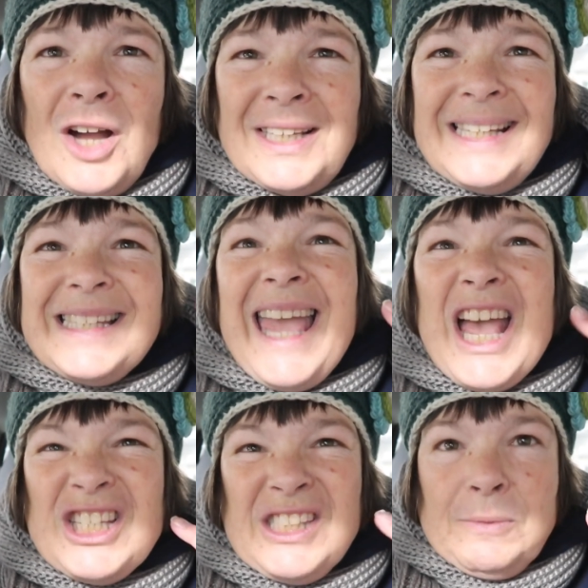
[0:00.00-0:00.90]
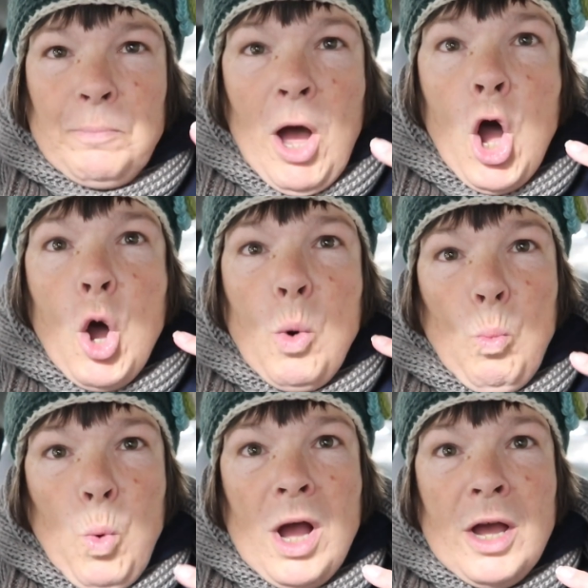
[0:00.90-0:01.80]
I need to get a smart
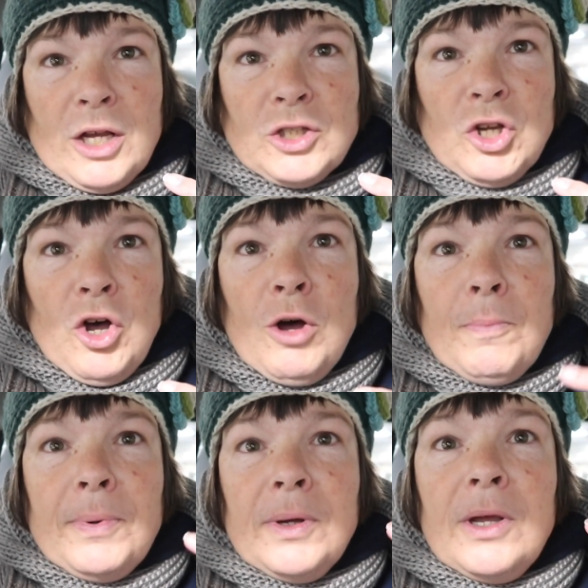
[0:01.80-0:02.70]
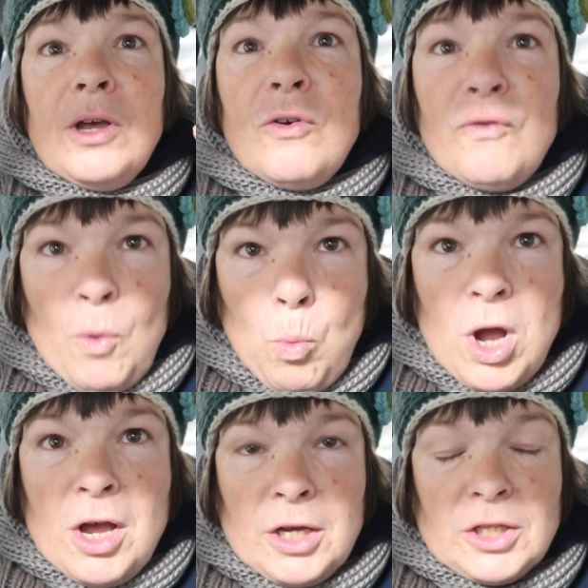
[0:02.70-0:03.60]
worktop for
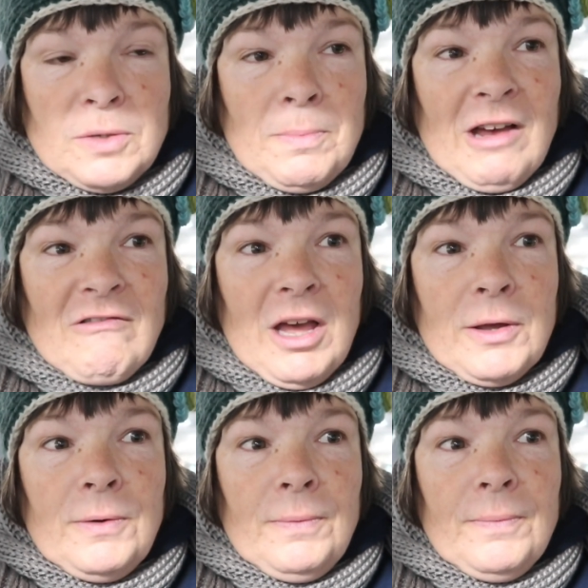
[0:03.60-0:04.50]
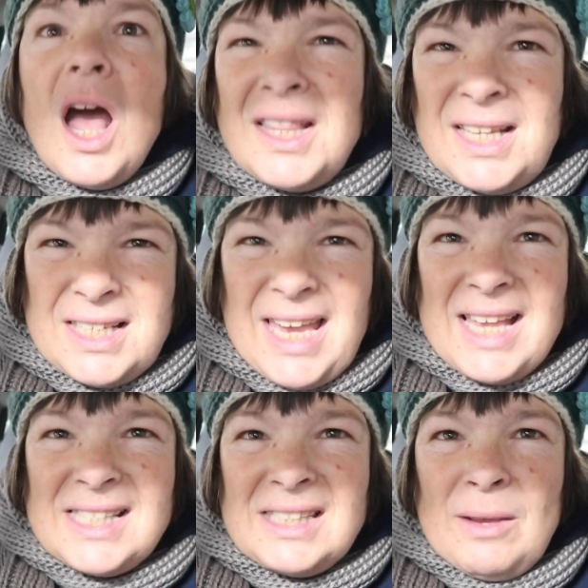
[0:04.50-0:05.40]
work tomorrow. I need to
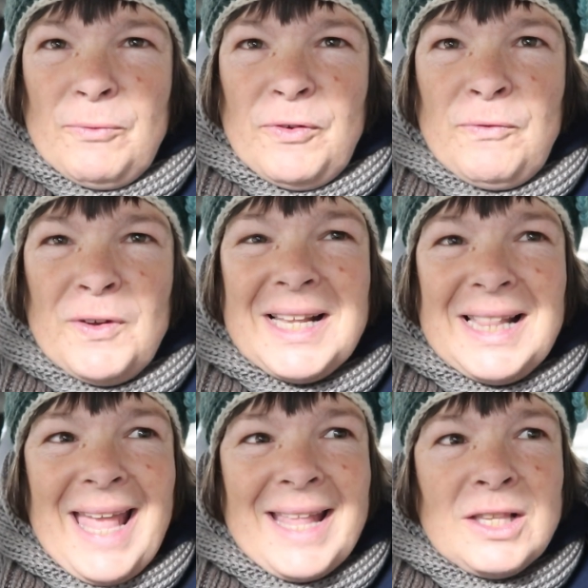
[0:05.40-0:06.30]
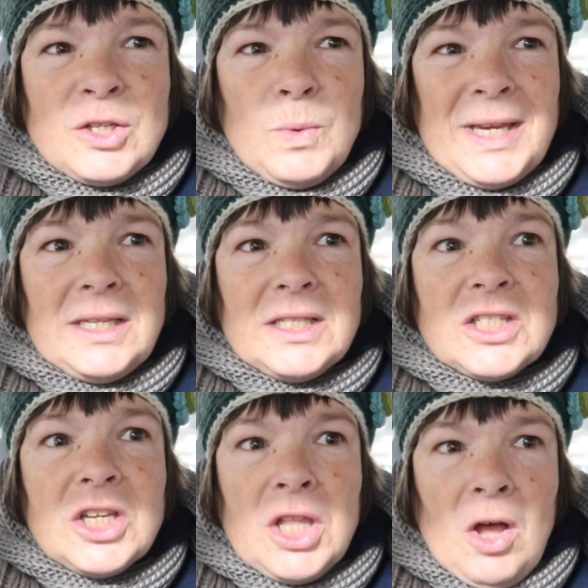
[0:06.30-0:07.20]
get something for Glenn to eat
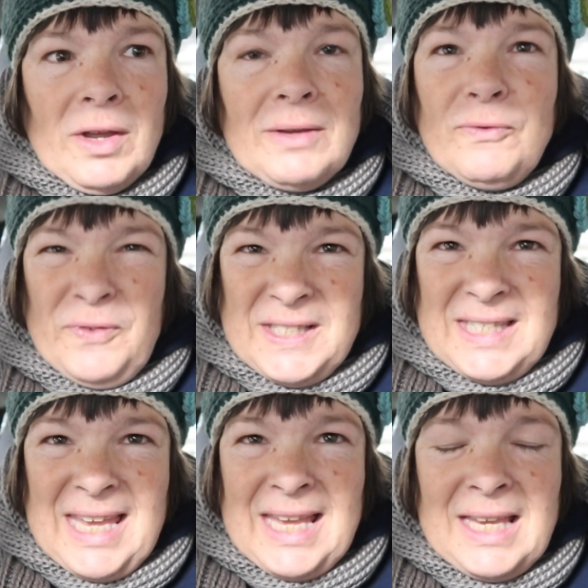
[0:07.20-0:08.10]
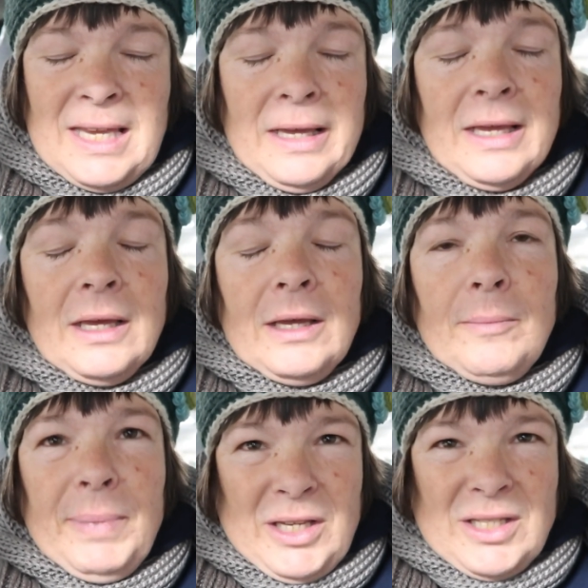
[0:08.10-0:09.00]
tonight for tea,
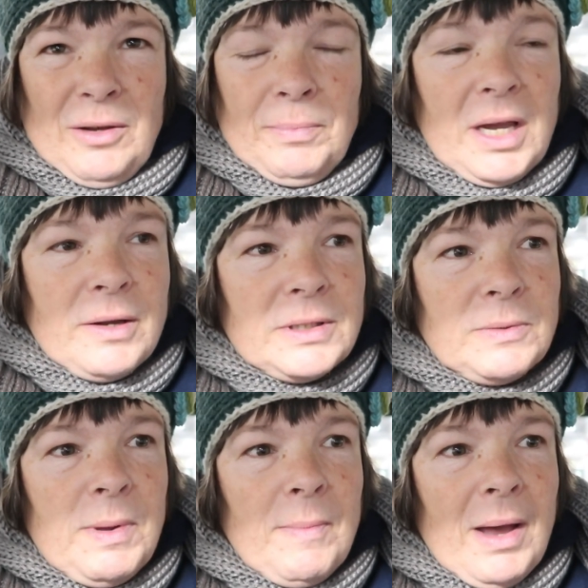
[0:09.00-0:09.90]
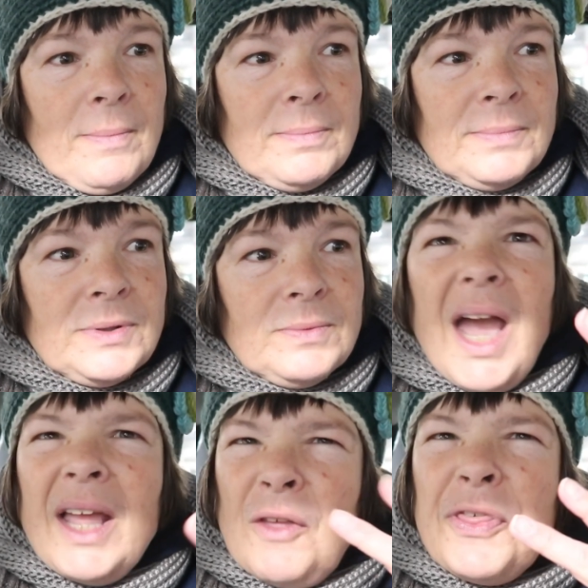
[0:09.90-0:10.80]
because I'm going to my mum's.
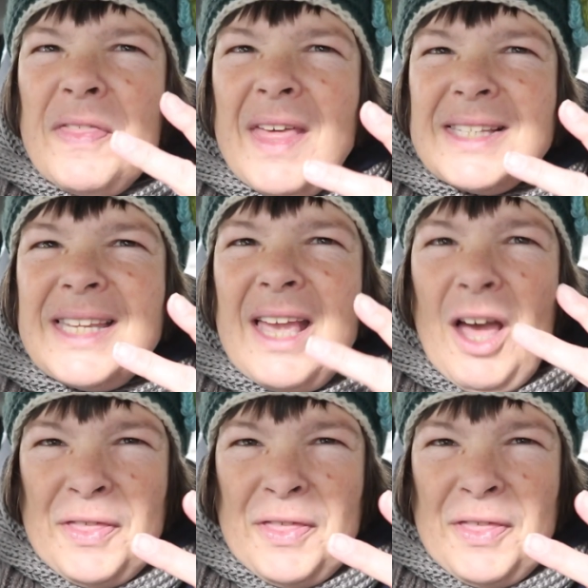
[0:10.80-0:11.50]
And I think that's it.